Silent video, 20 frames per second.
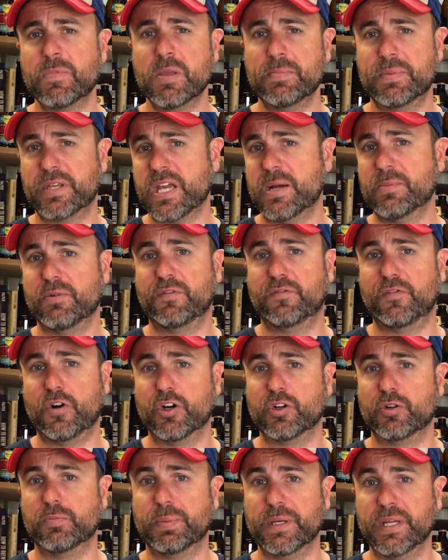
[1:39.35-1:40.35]
become a
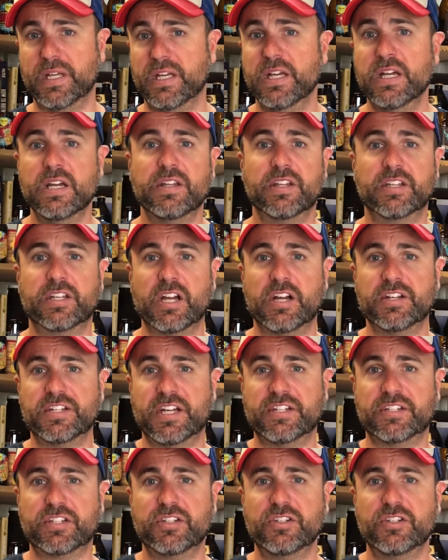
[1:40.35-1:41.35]
final beer that goes out to